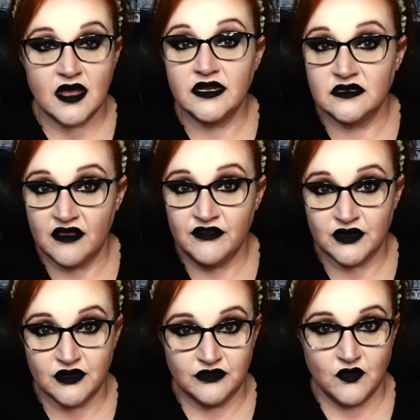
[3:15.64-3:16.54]

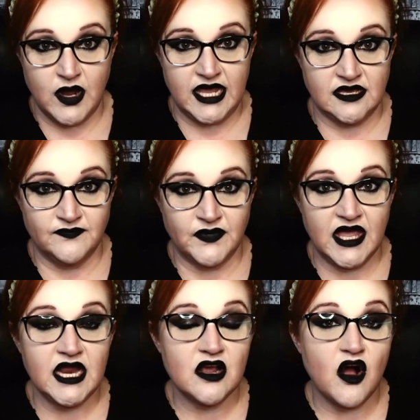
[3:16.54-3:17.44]
Another earthquake,
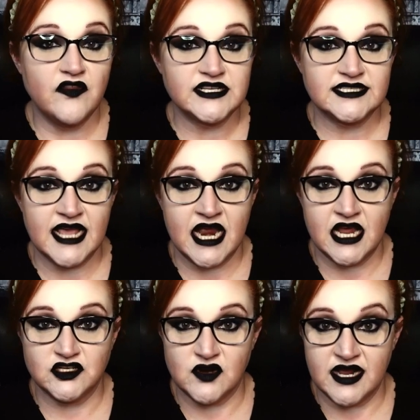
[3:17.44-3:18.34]
hitting on the San
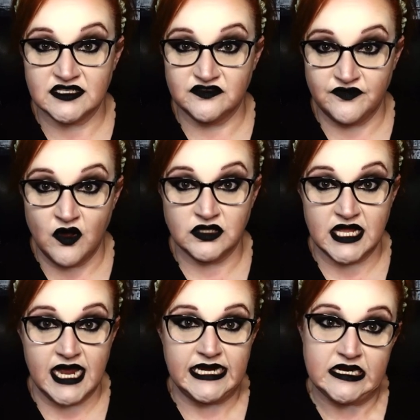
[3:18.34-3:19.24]
Andreas fault
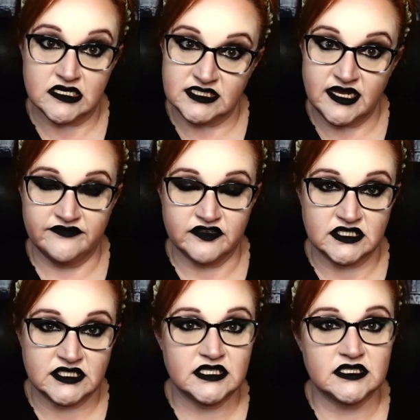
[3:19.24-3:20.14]
line near San
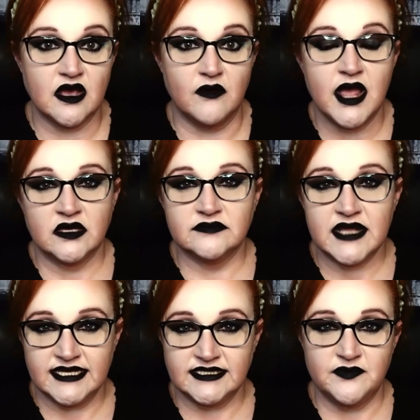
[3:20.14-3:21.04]
Francisco,
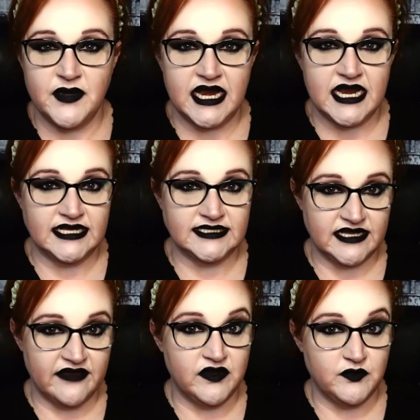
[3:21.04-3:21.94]
estimated at
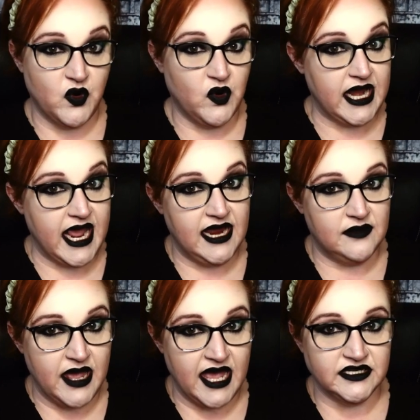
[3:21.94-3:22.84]

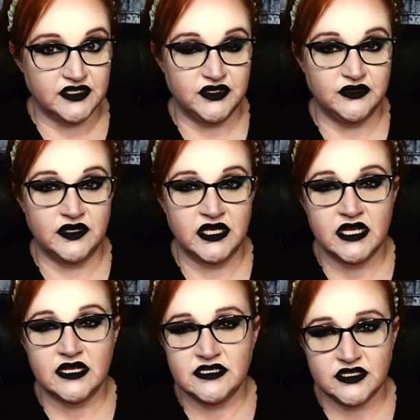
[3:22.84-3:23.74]
7.8 magnitude,
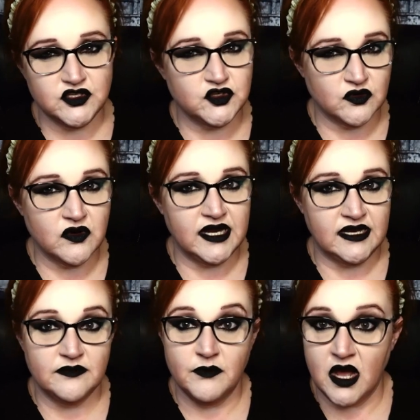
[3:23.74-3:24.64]

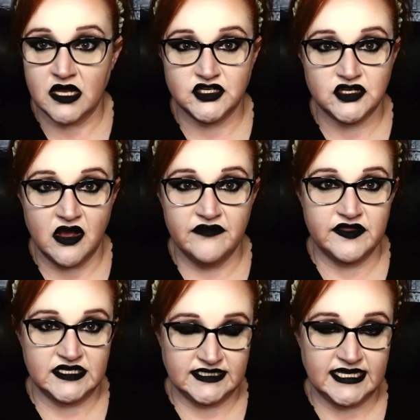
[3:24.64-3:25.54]
destroyed much
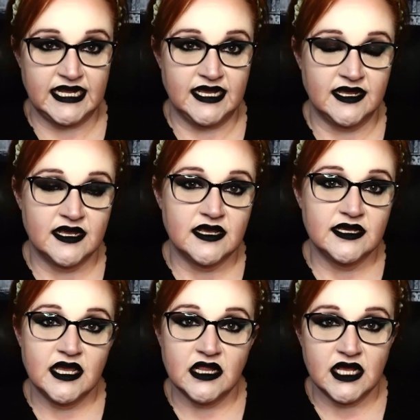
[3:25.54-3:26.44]
of the city,
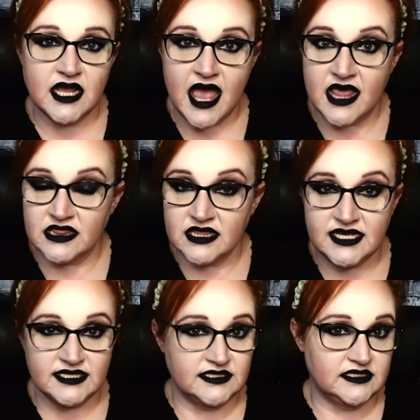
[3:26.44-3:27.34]
killing at
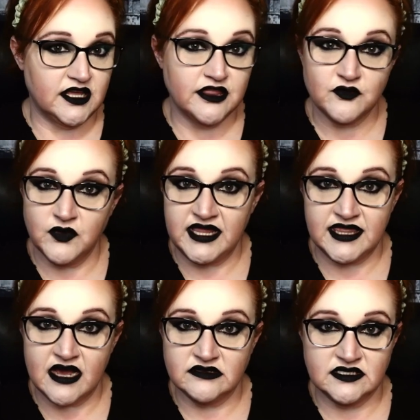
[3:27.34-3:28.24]
least
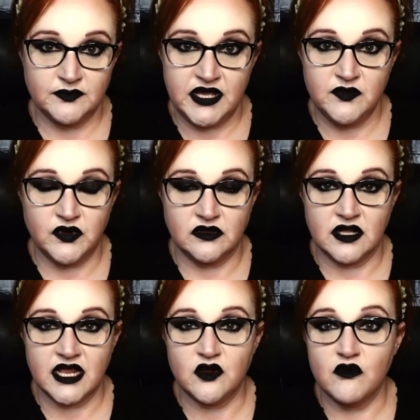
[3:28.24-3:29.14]
3,000
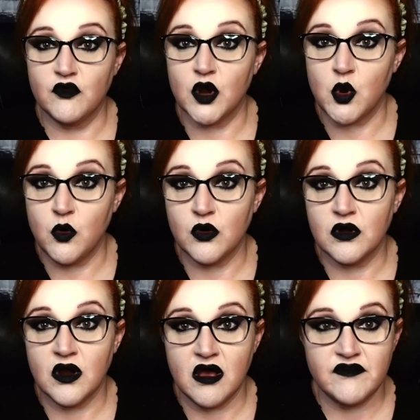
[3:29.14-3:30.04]
people, and over
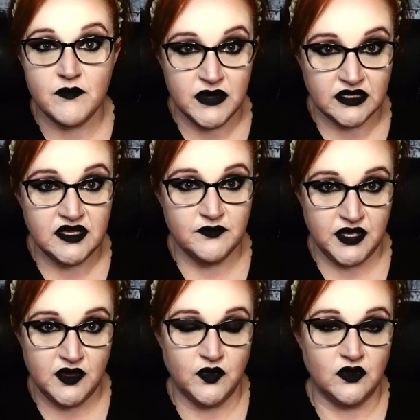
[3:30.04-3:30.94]
250,000
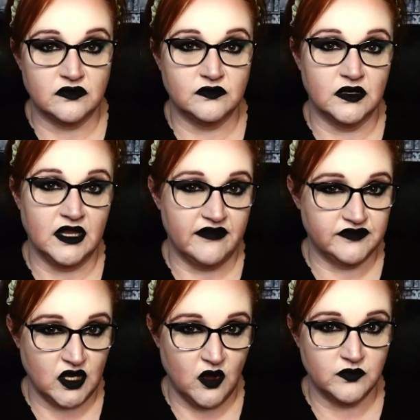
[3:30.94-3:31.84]
people were
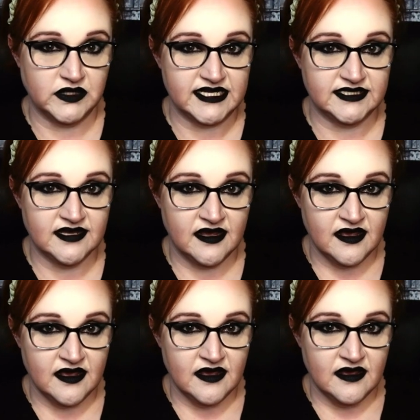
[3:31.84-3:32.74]
left homeless.
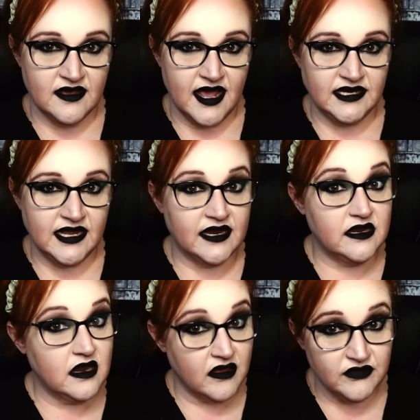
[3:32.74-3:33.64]
And yet
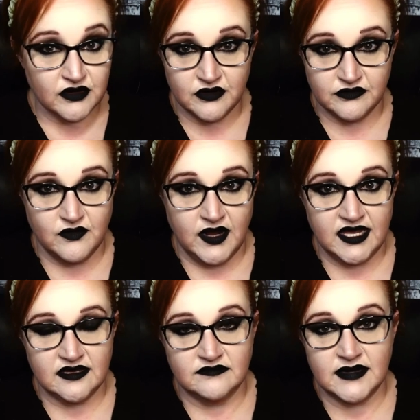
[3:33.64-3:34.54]
another
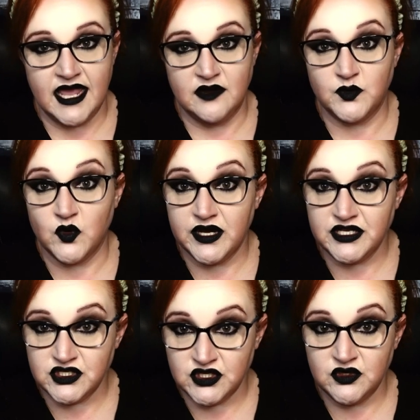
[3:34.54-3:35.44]
earthquake,
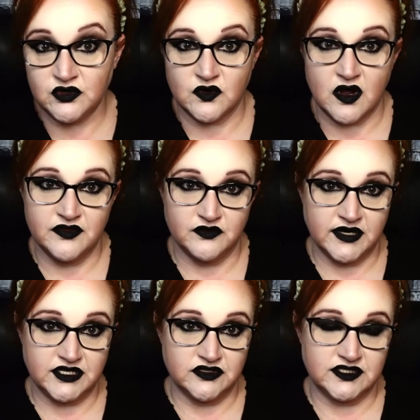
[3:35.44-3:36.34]
8.2 on the
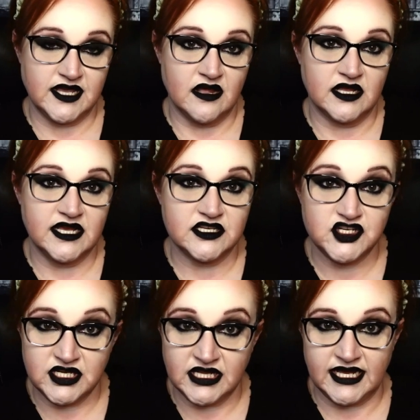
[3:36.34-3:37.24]
Richter scale, hit
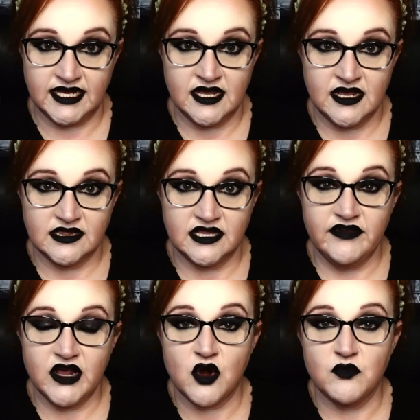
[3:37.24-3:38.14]
Chile,
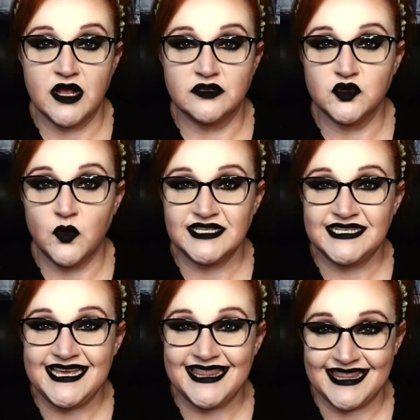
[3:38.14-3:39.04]
leaving around
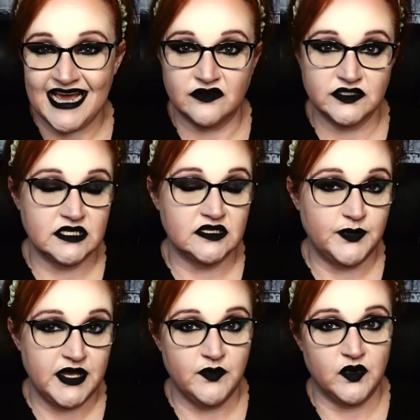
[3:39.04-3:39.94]

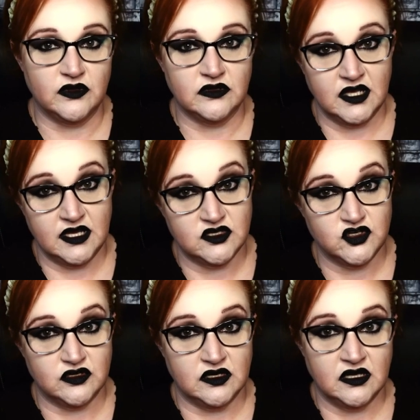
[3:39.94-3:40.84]
20,000 people
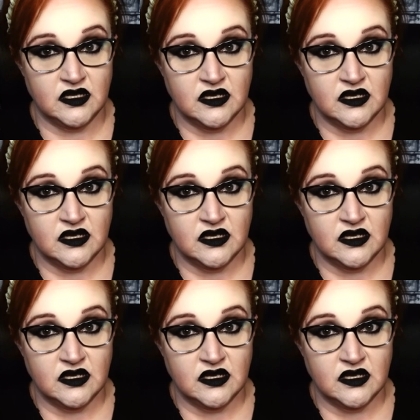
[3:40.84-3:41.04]
injured.